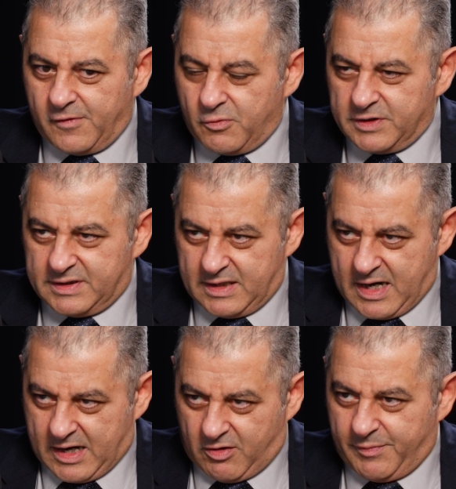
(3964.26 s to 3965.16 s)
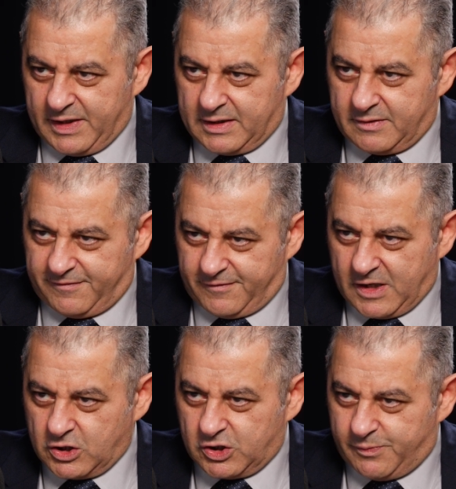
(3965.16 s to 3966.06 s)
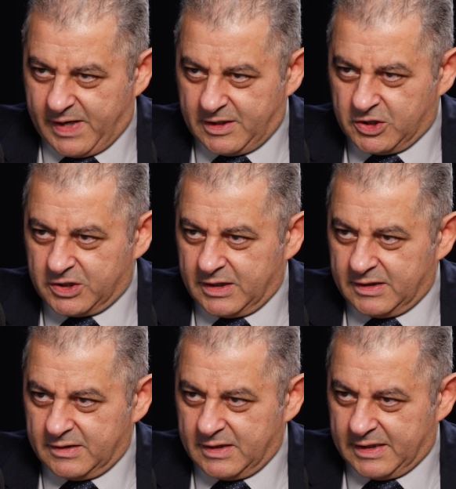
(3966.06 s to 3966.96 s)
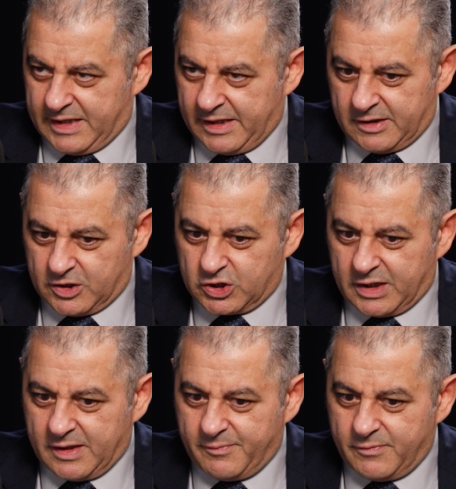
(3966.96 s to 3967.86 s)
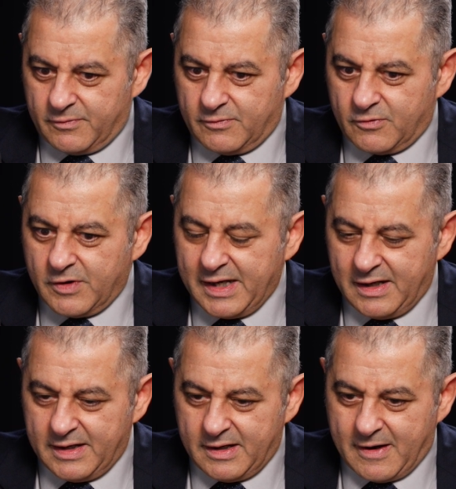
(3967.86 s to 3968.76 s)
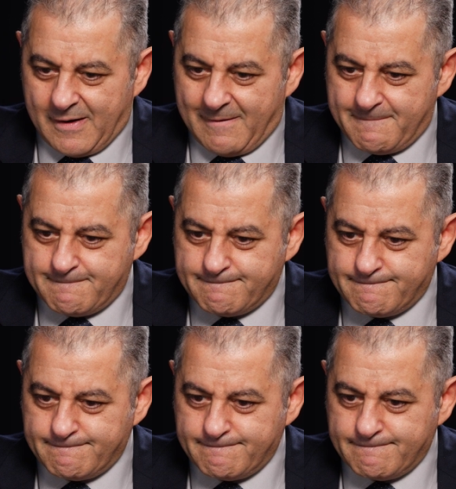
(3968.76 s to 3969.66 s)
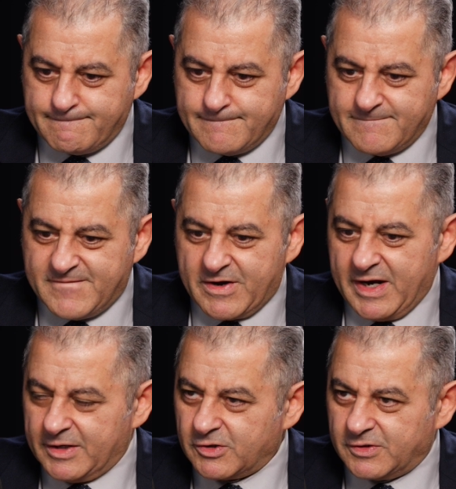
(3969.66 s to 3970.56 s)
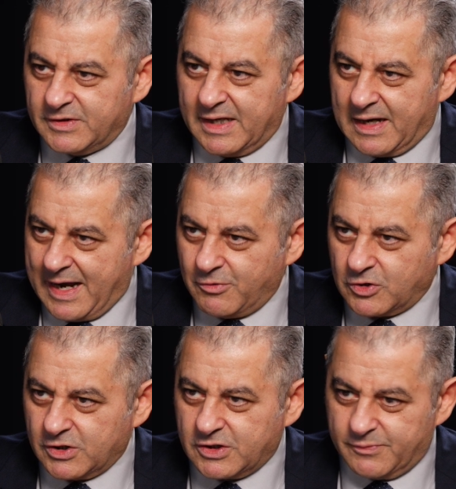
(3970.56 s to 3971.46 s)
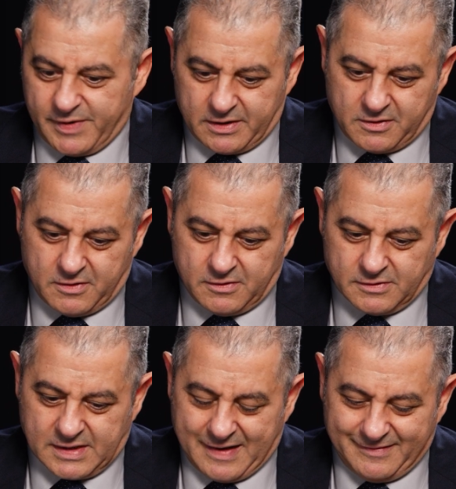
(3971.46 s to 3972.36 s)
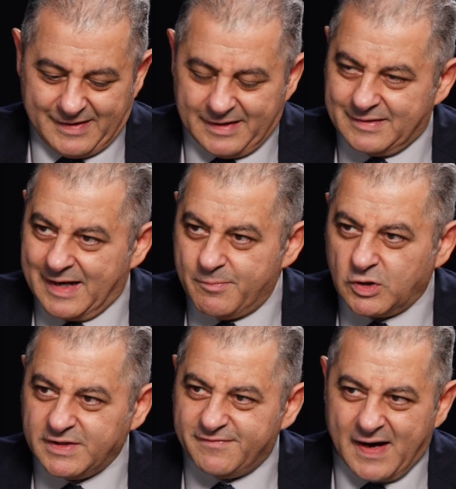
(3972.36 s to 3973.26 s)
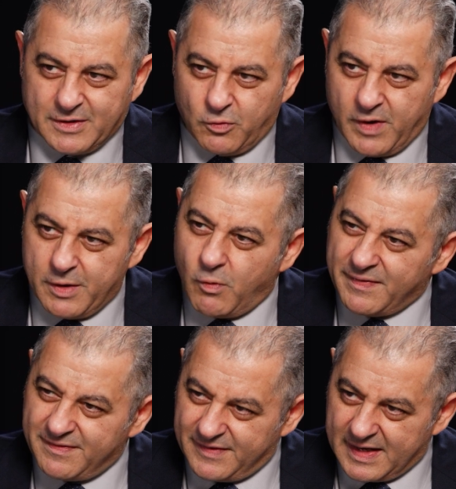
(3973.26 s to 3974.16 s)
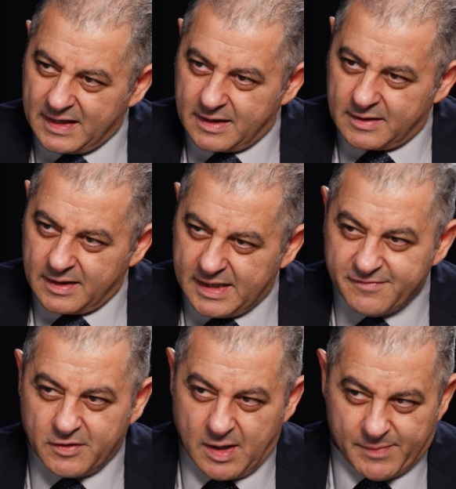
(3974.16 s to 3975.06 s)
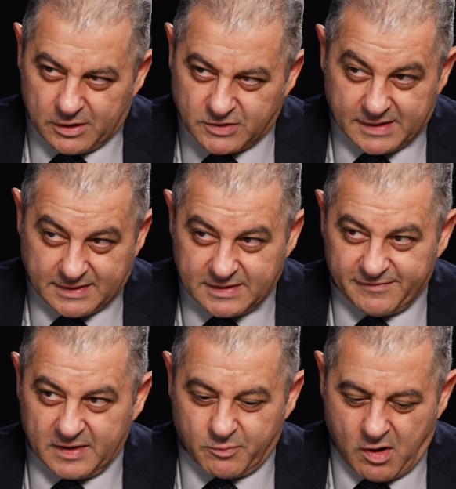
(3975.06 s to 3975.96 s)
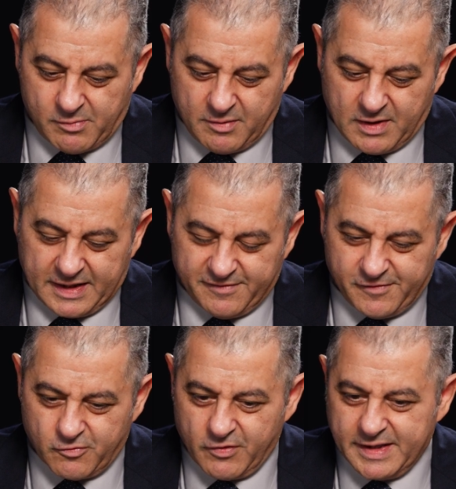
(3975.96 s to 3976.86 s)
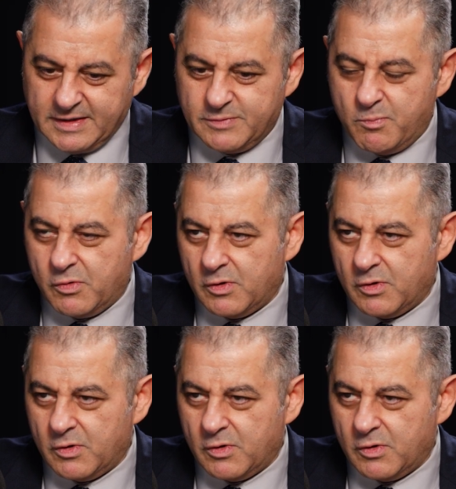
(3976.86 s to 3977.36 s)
fluent in Arabic, French, Spanish, and English, and I'm really very interested in languages because I think they modify the way one thinks, even about scientific problem. Like if you read